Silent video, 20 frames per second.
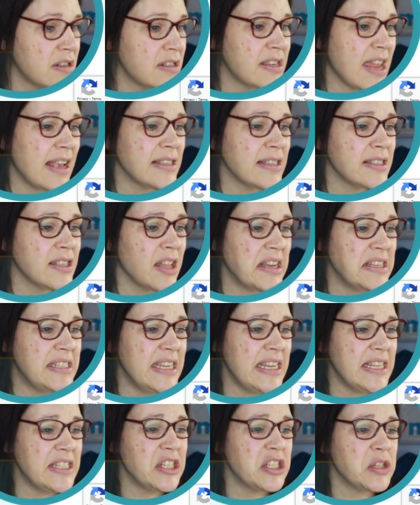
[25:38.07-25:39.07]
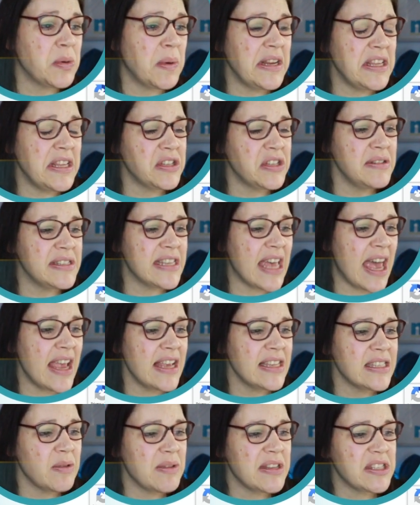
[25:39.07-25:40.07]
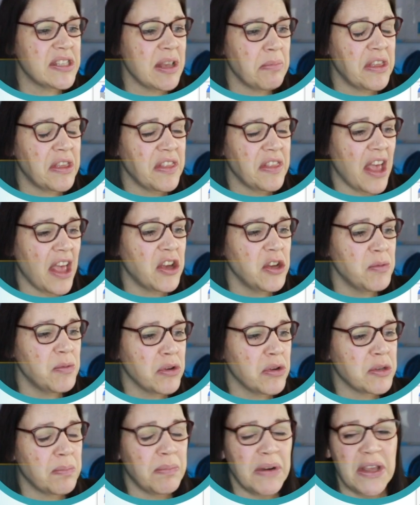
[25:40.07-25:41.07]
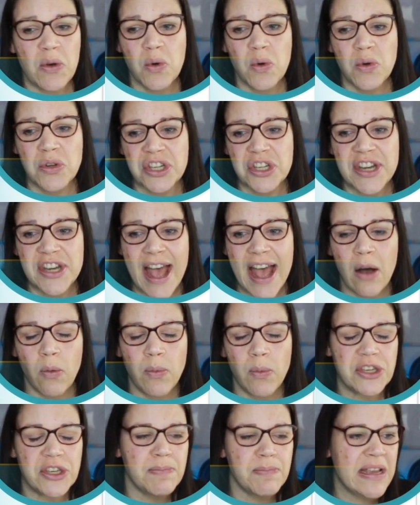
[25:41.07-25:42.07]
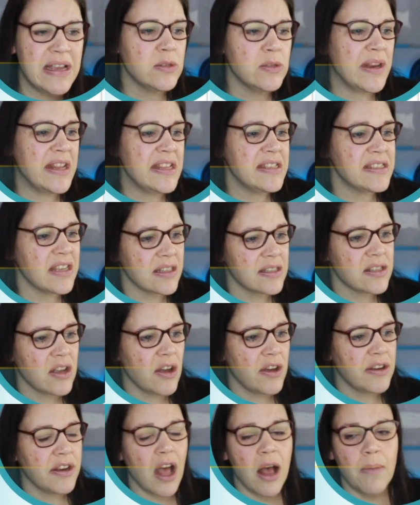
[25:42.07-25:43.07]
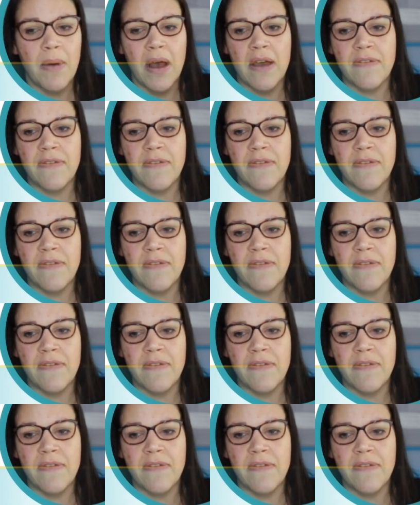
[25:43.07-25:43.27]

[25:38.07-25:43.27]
Takes 19 to 22 days, so it's something that I could possibly order now, which means when it does turn up,